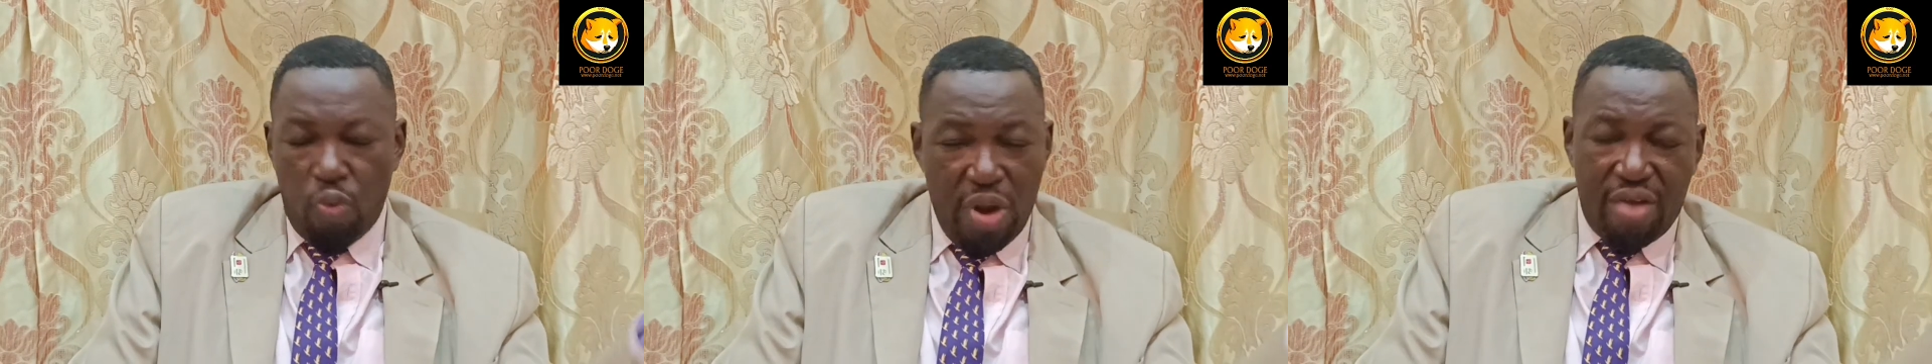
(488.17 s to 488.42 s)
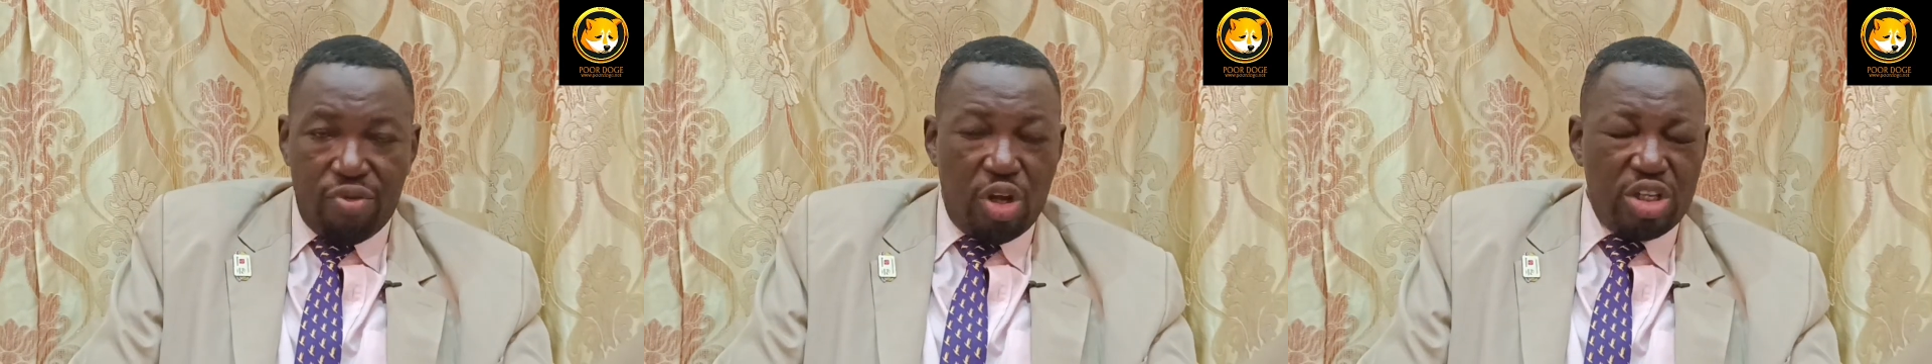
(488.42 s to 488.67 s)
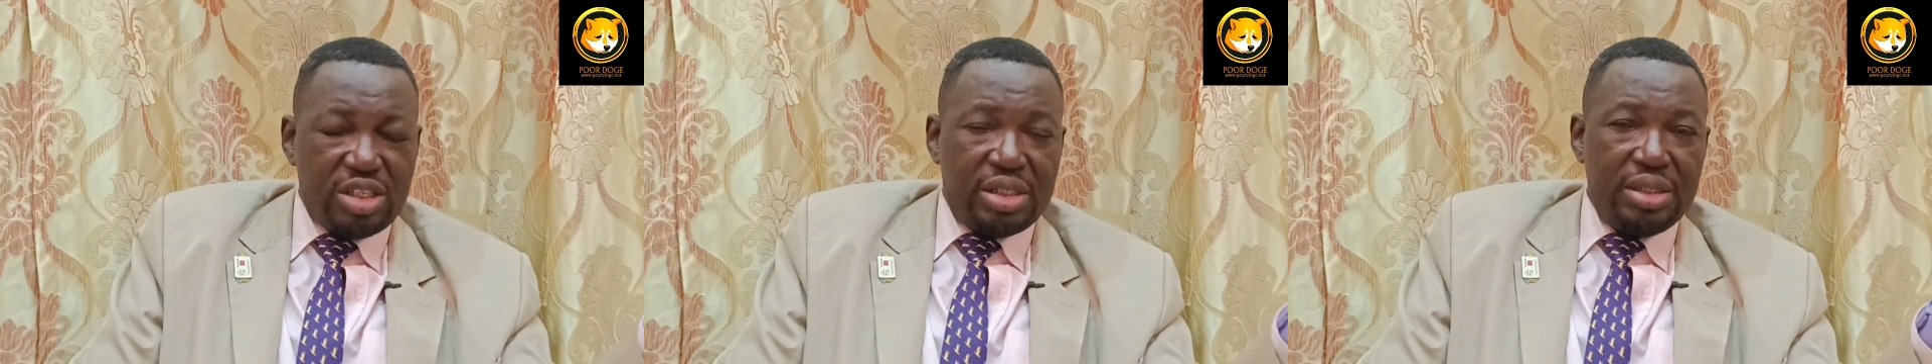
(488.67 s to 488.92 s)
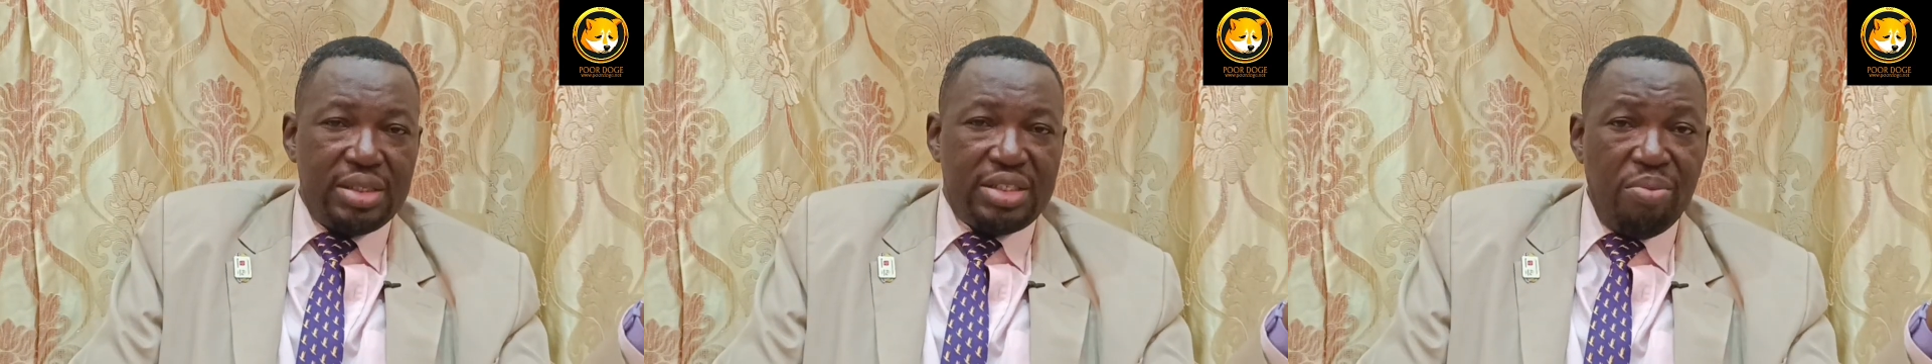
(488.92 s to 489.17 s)
We have lost
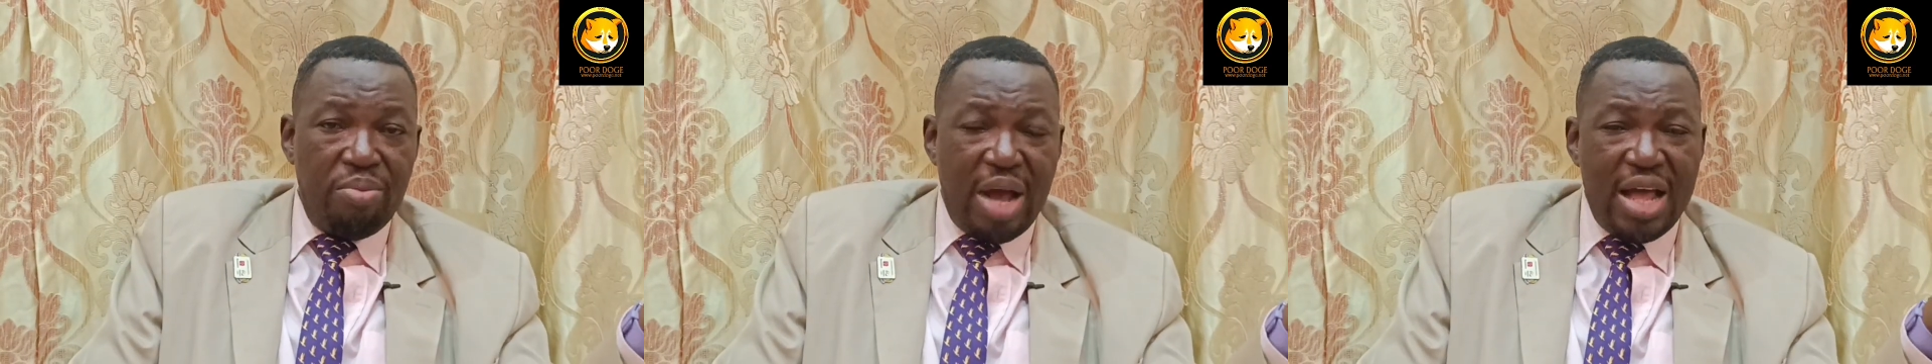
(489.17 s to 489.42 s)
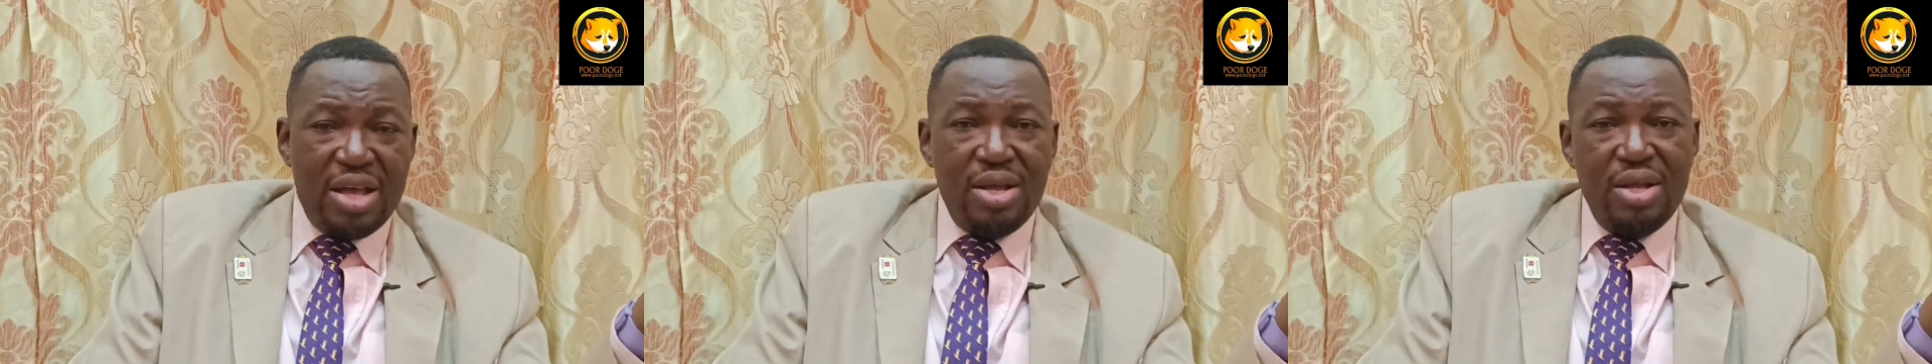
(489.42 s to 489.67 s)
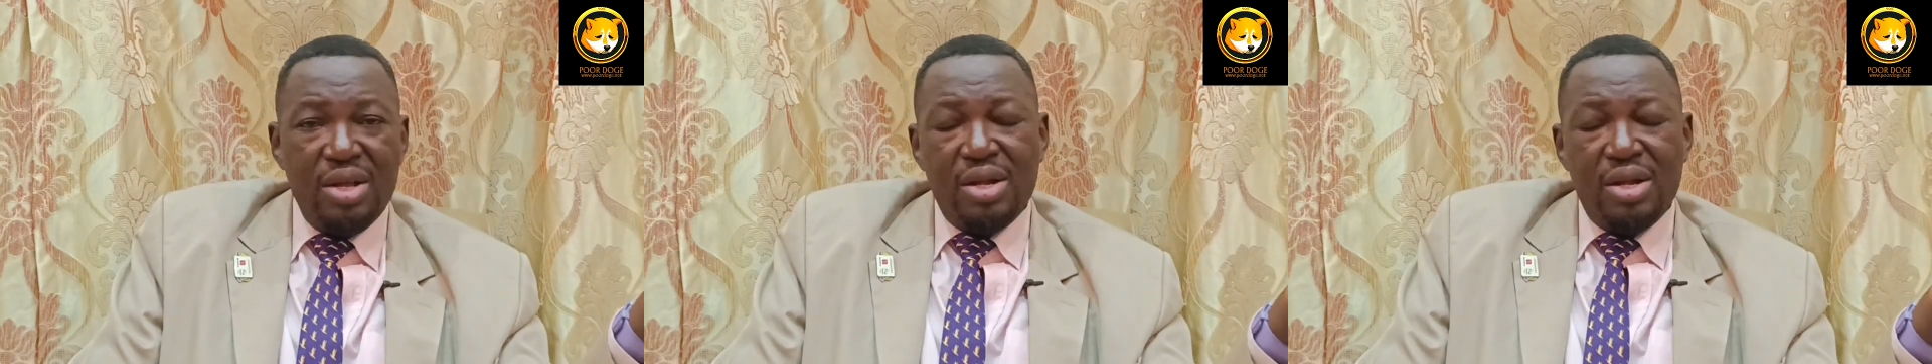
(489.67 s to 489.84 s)
Timber,